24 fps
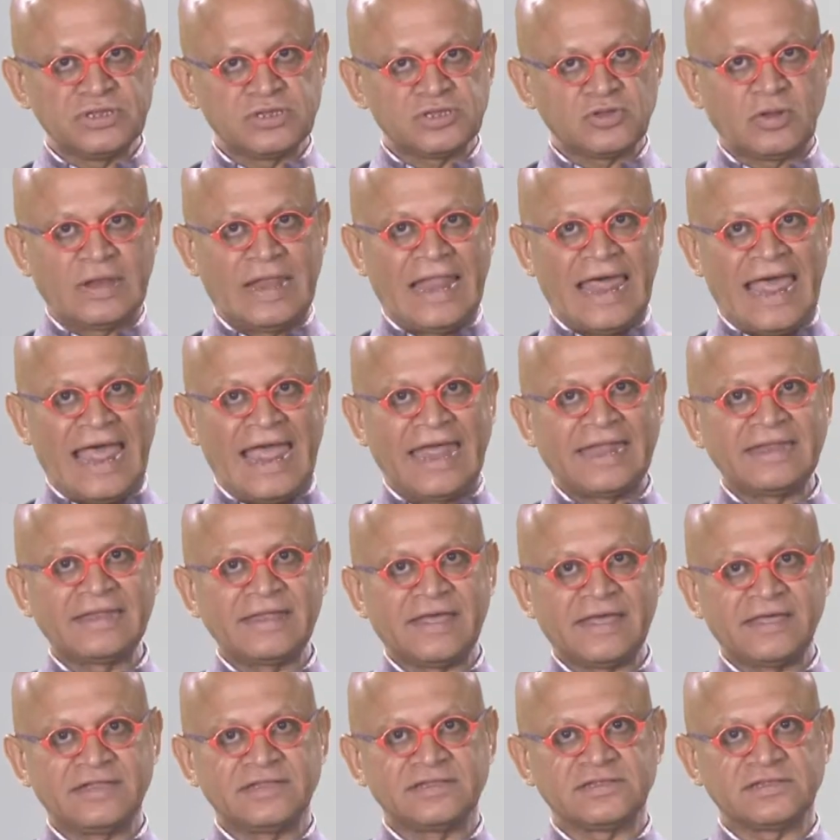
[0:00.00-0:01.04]
So, land
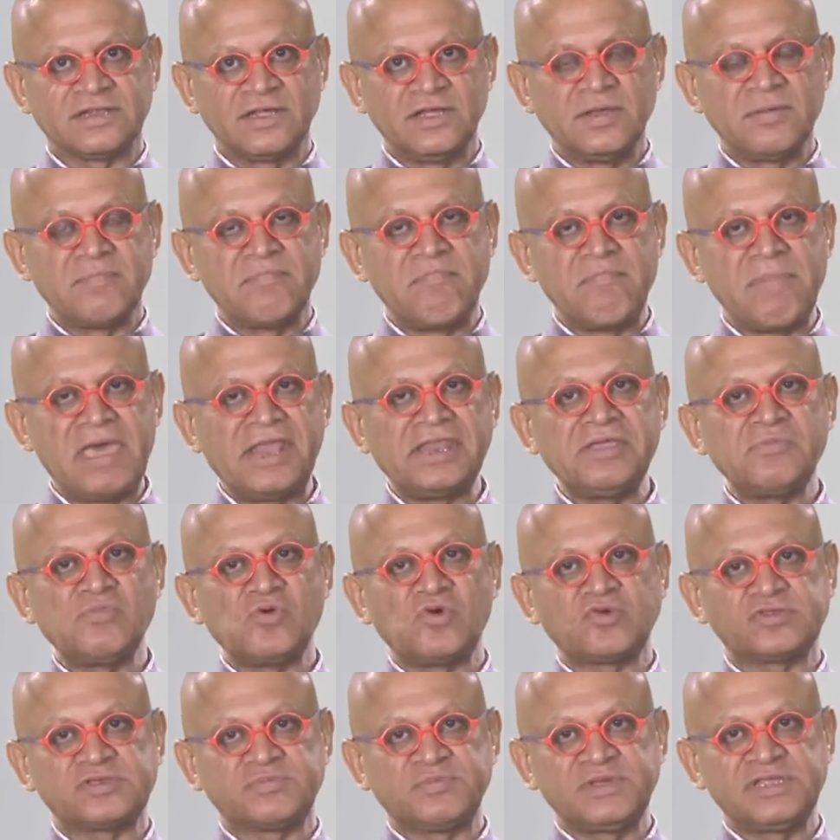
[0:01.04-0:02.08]
has many
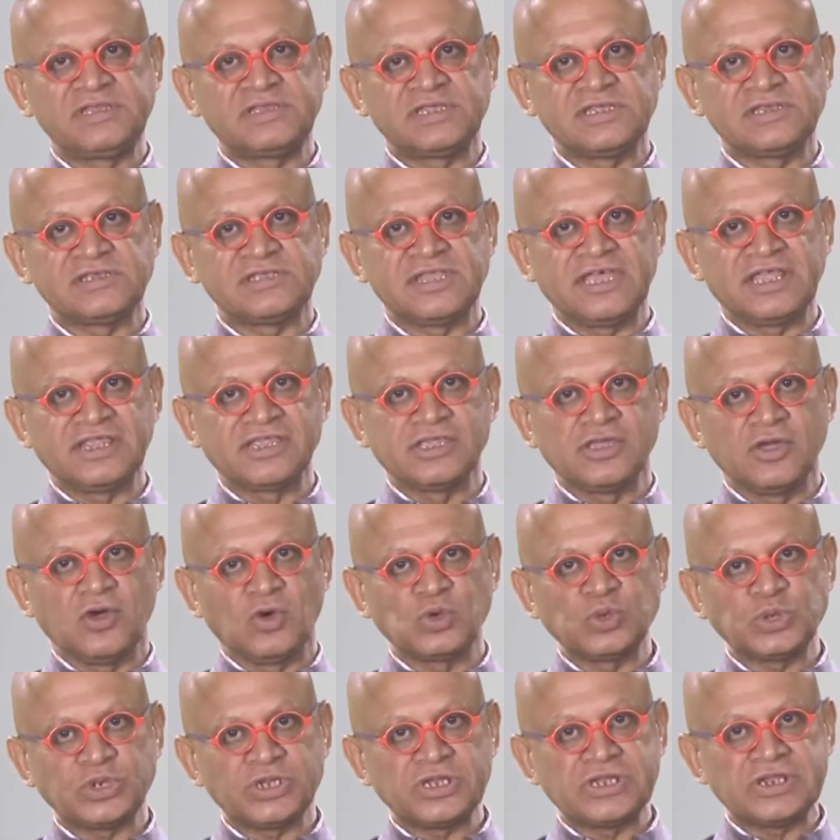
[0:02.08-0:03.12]
more species than the
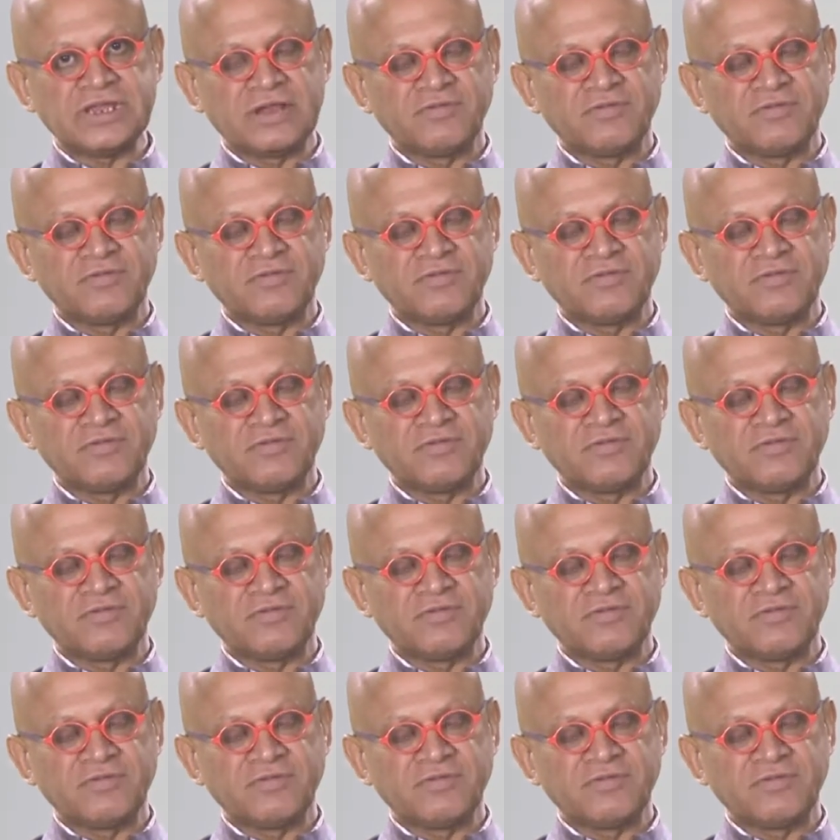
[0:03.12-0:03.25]
ocean,